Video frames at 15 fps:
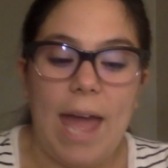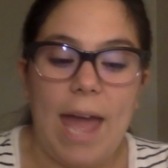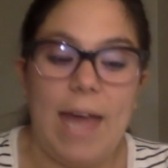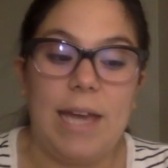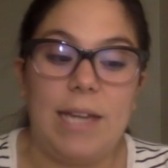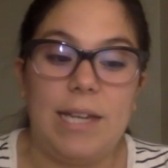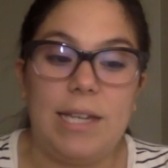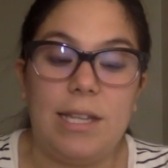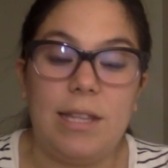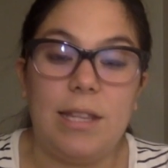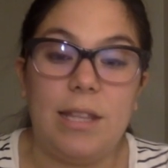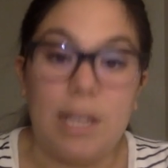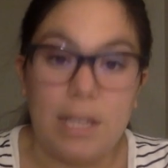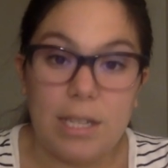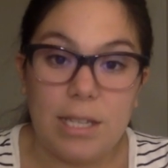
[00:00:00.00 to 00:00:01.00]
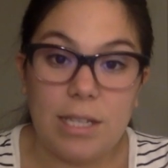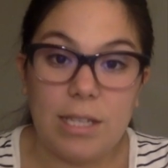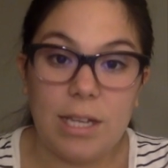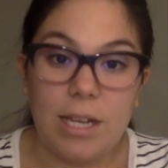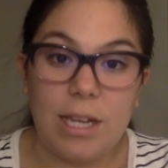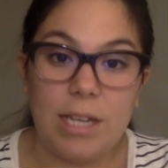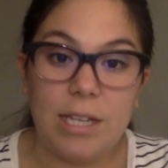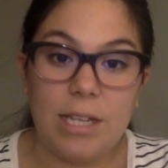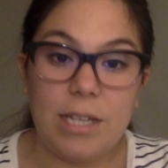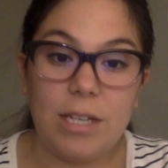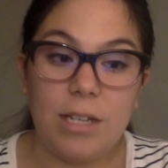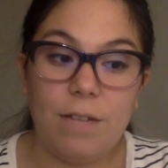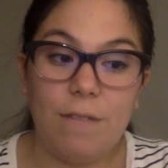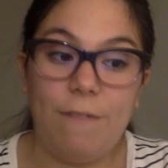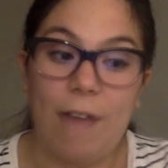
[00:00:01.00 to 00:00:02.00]
And this
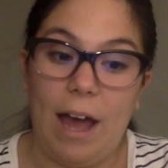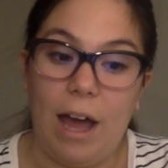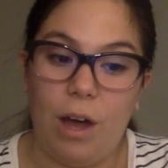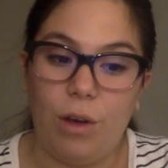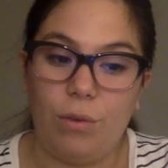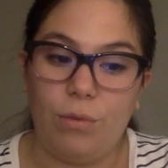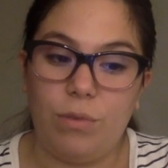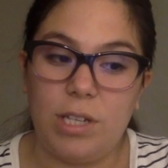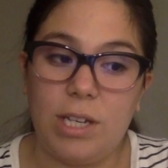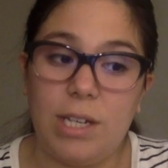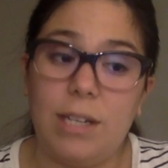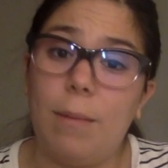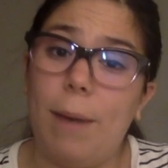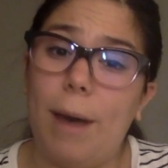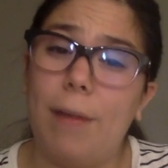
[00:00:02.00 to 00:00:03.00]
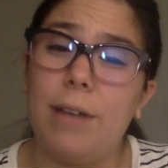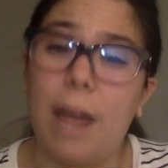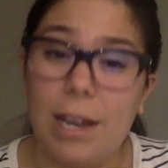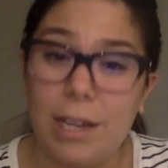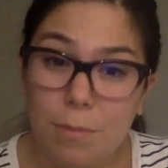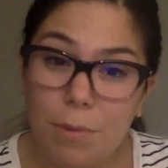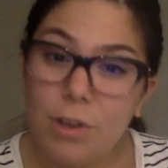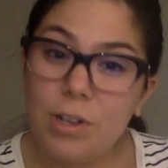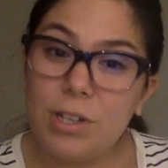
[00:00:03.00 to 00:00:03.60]
is found in about 90%